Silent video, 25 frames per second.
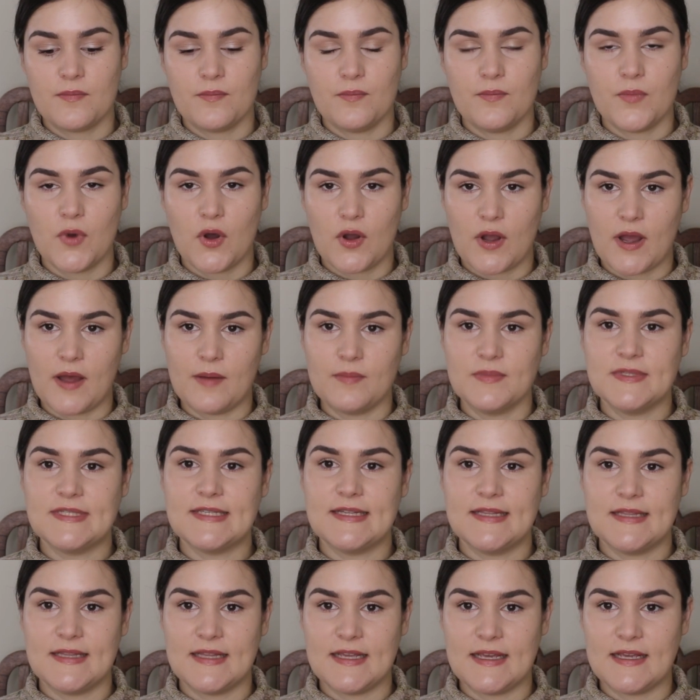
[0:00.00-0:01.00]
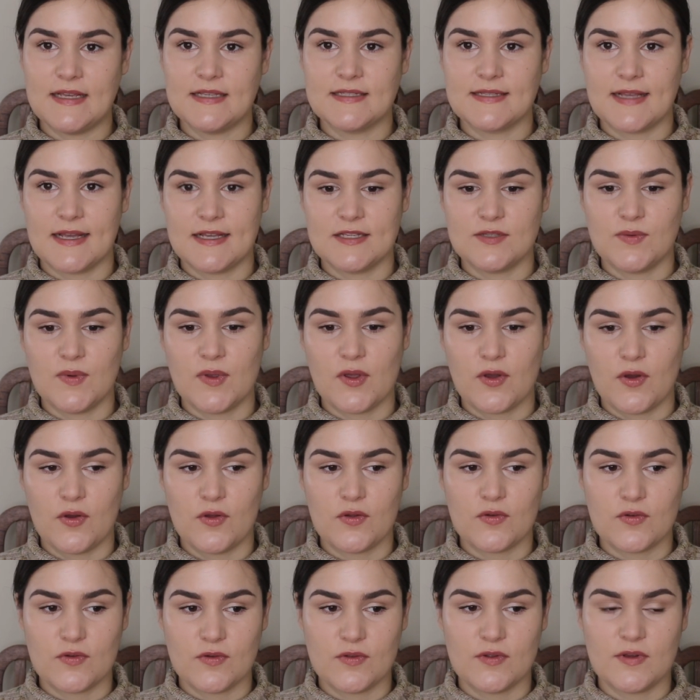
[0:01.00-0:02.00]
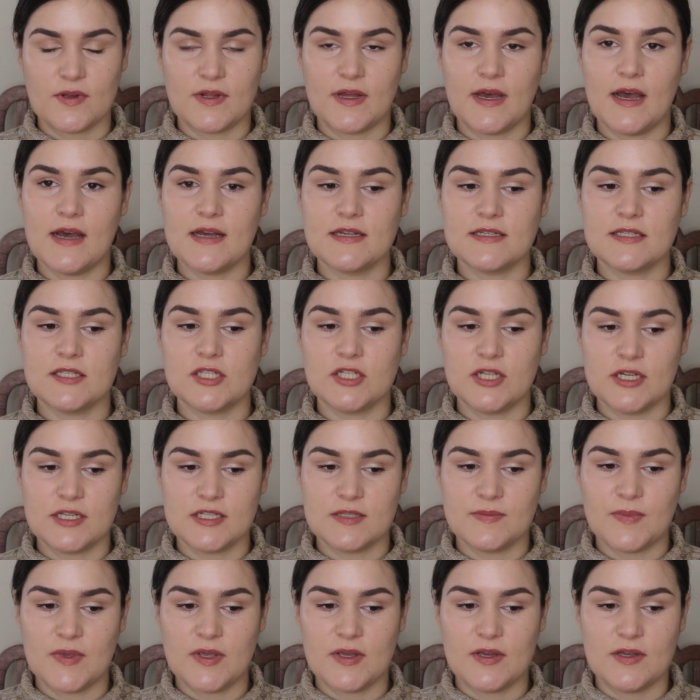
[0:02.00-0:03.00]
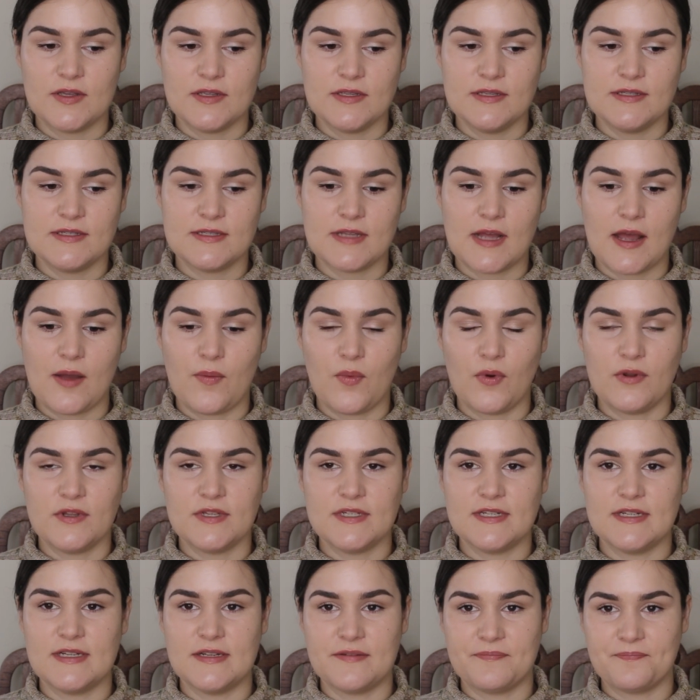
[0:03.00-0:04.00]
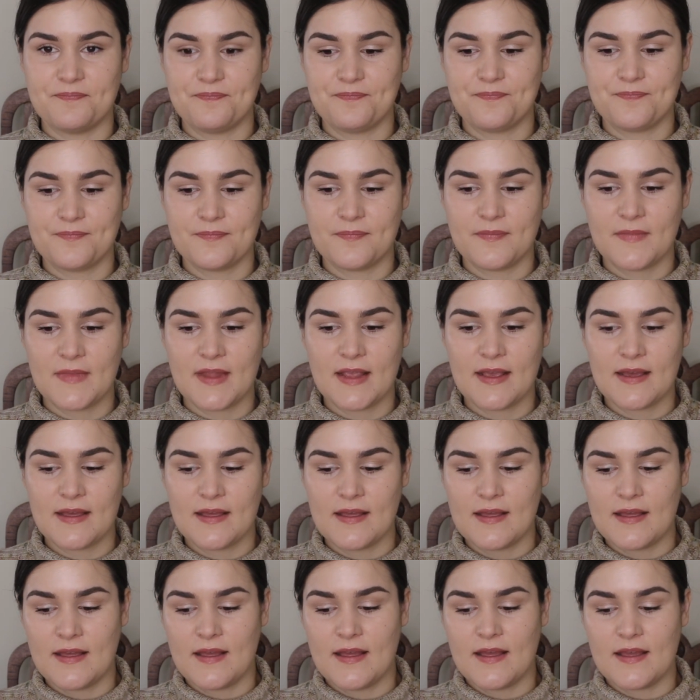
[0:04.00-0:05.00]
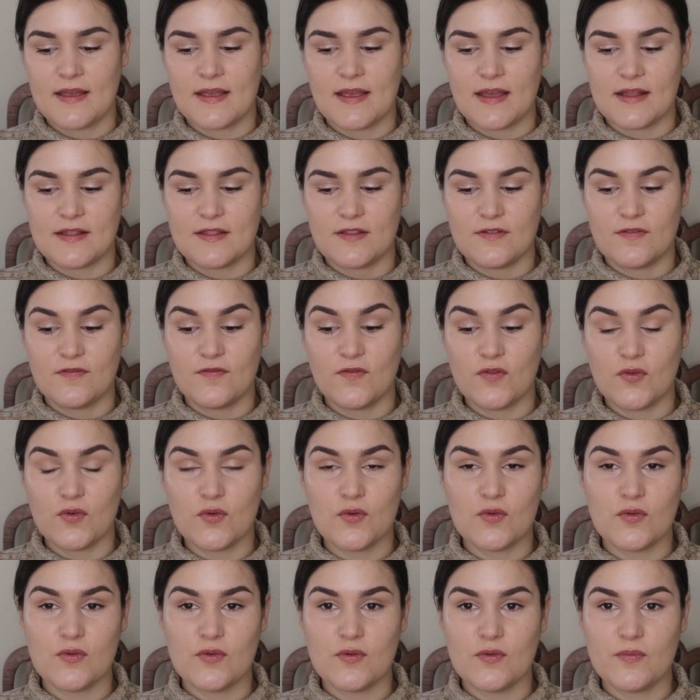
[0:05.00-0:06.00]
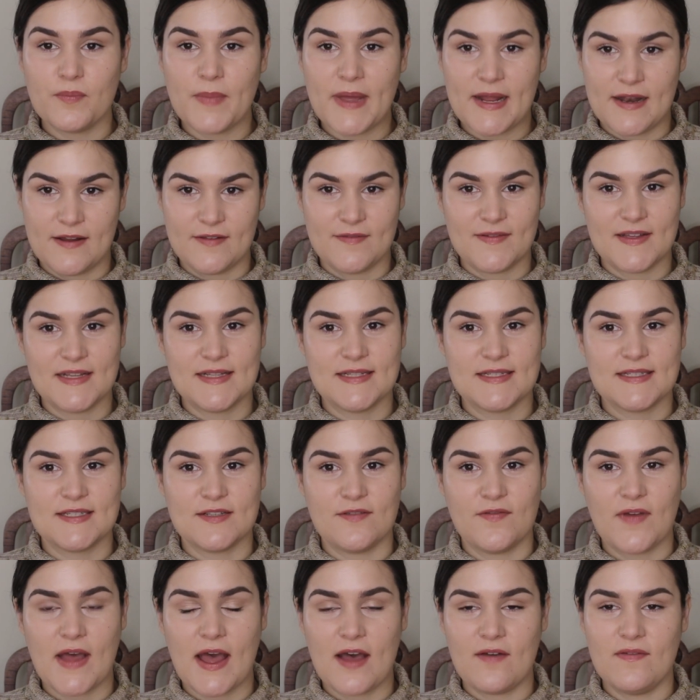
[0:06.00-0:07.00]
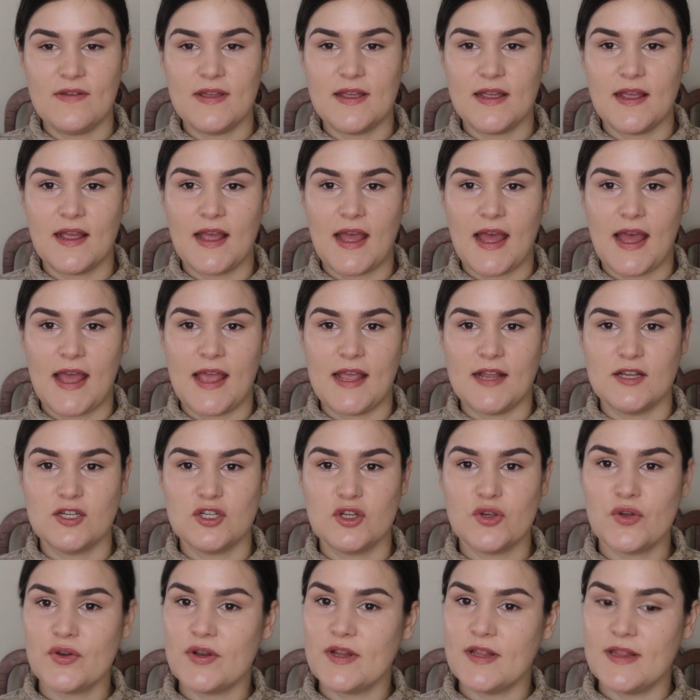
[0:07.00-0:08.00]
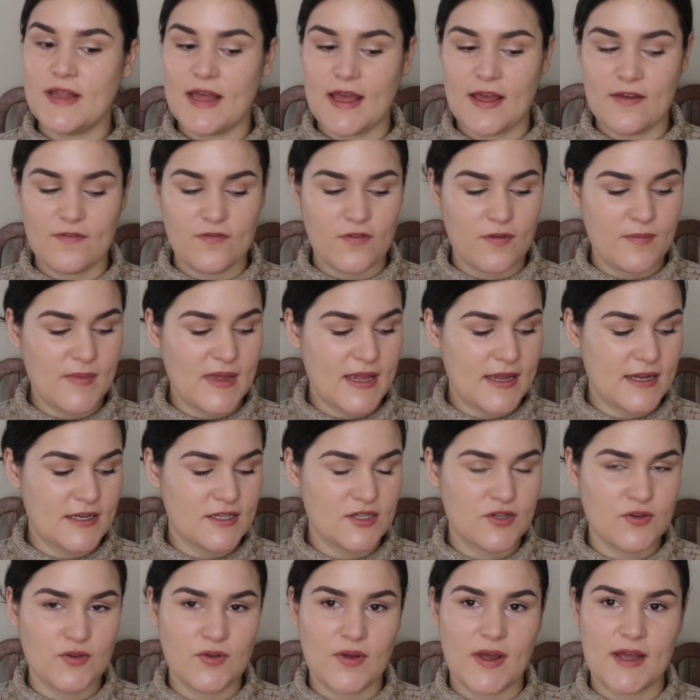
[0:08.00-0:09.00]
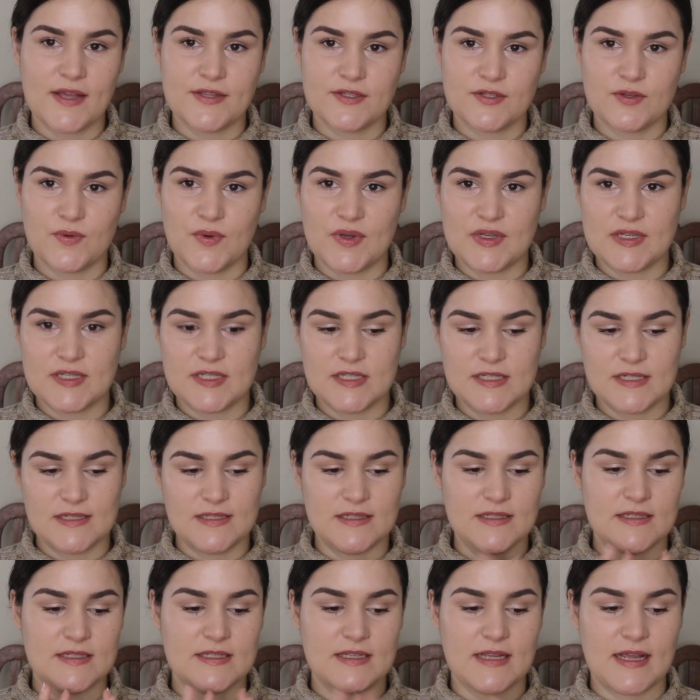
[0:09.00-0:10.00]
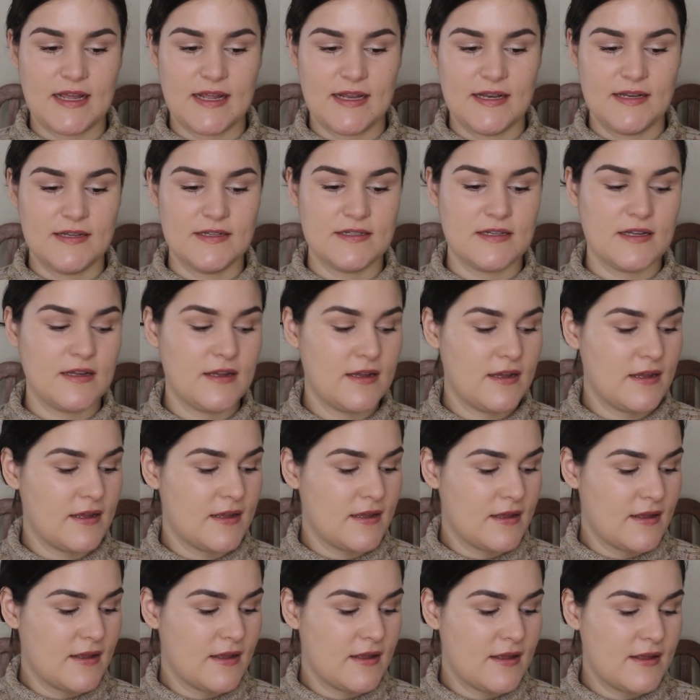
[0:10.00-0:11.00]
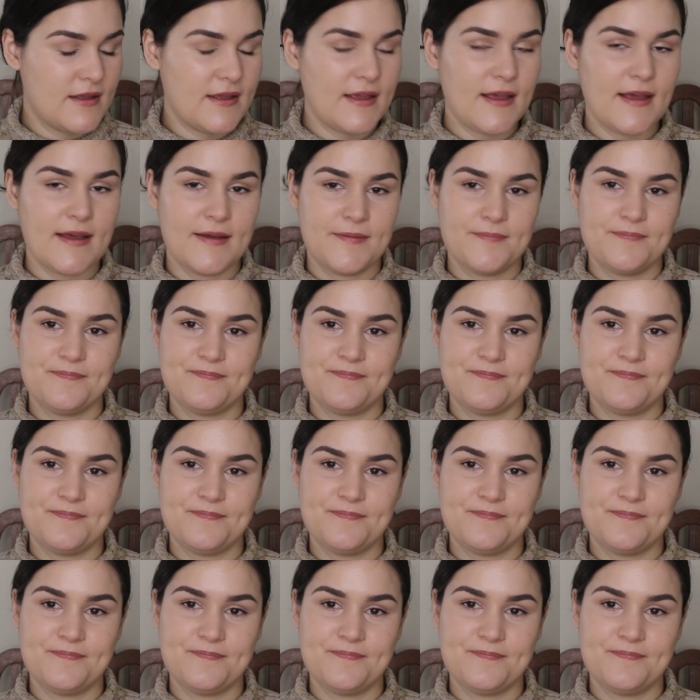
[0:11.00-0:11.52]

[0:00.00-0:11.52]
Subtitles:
mock-ups and things as we go through the class, just because I want to get the full benefits of having a tutor there for me to ask questions, and yeah,